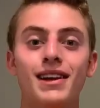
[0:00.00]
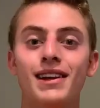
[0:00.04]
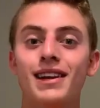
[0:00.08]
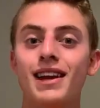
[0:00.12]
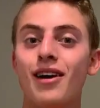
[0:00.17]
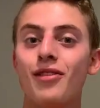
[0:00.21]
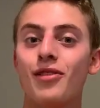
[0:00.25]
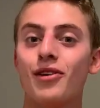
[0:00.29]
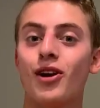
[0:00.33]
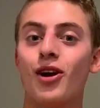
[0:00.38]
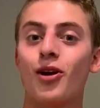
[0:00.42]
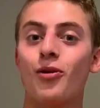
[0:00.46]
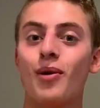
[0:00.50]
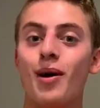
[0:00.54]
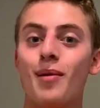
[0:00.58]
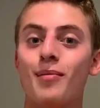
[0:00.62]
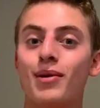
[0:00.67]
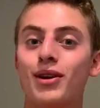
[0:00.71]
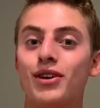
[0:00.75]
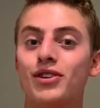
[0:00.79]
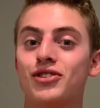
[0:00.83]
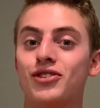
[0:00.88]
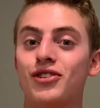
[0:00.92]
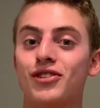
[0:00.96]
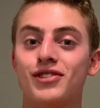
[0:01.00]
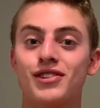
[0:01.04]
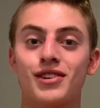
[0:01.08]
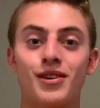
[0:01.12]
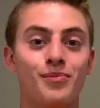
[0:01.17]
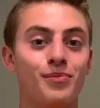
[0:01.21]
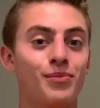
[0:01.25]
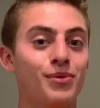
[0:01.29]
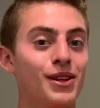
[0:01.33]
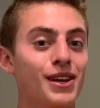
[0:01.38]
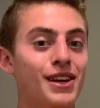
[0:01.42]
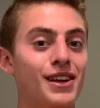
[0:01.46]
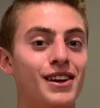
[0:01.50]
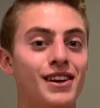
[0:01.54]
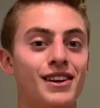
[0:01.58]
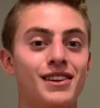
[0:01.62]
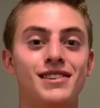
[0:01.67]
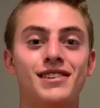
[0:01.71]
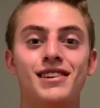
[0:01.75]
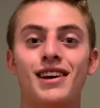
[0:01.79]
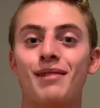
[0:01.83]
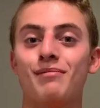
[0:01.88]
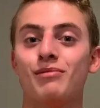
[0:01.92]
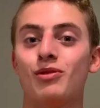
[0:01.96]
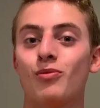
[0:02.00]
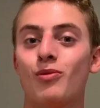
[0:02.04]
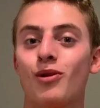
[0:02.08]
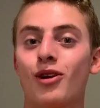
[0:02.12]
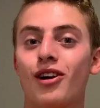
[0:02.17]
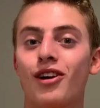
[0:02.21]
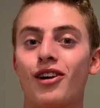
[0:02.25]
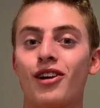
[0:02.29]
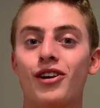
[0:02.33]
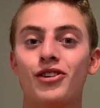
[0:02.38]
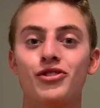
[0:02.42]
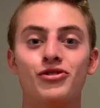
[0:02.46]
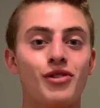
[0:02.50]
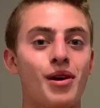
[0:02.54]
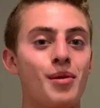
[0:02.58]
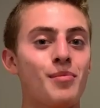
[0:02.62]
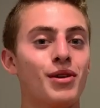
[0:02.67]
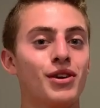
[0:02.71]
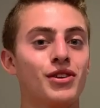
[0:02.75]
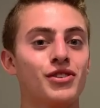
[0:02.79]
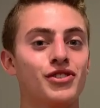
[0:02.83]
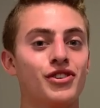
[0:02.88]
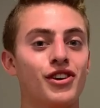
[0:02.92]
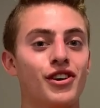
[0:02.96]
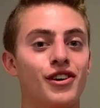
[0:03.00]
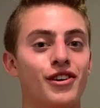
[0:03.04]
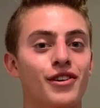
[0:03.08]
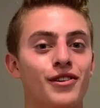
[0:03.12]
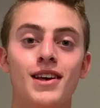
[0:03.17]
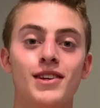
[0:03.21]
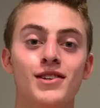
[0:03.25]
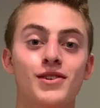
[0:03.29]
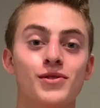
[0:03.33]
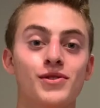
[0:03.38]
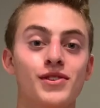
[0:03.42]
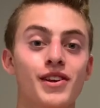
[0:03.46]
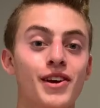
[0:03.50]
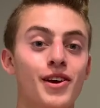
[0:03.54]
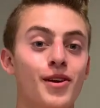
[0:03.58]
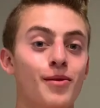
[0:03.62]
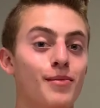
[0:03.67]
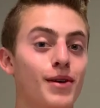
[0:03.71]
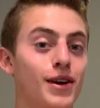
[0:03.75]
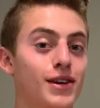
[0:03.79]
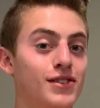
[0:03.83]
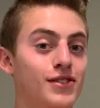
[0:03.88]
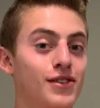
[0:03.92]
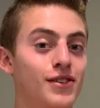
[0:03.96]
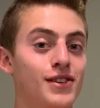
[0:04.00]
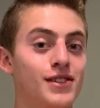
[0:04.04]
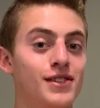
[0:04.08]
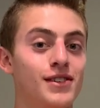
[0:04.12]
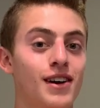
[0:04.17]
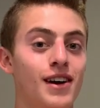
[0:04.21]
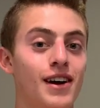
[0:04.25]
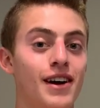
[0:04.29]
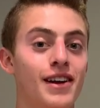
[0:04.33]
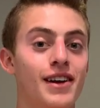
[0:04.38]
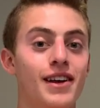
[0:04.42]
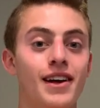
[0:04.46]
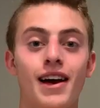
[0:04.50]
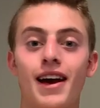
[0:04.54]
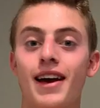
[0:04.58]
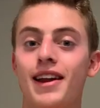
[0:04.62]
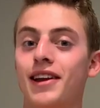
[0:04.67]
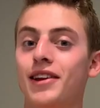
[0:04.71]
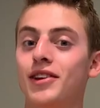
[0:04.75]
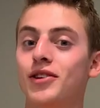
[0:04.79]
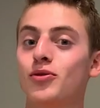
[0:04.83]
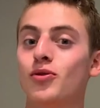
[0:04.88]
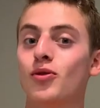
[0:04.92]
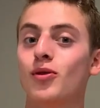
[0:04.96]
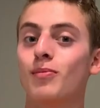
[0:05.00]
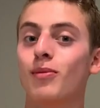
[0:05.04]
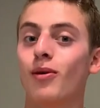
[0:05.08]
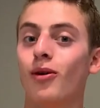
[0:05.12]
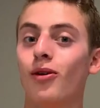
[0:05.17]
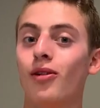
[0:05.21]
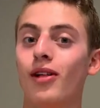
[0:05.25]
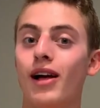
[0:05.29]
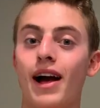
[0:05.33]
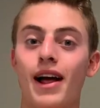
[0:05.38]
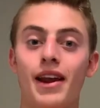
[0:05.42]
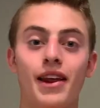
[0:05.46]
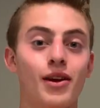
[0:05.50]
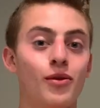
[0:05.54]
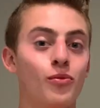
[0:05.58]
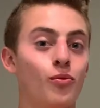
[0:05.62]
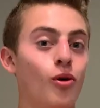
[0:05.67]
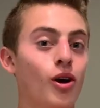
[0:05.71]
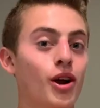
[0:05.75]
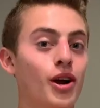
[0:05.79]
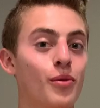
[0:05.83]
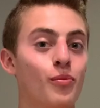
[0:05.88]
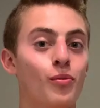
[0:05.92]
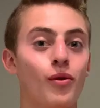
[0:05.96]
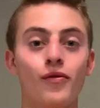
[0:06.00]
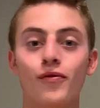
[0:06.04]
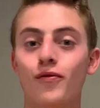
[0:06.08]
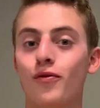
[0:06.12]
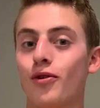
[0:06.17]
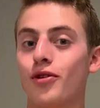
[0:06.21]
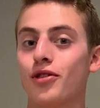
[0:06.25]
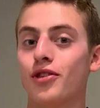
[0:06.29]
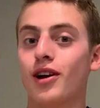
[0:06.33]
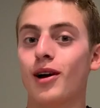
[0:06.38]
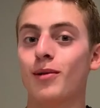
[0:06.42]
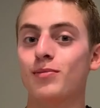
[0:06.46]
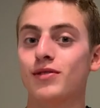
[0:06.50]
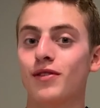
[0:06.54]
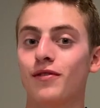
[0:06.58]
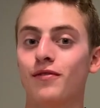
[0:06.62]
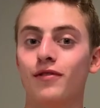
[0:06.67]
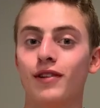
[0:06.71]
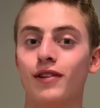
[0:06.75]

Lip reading: Now that our wet mixture is complete, it's time to work on our dry mixture. So set your mixer aside, and into a bowl add in 1 1/4 cups of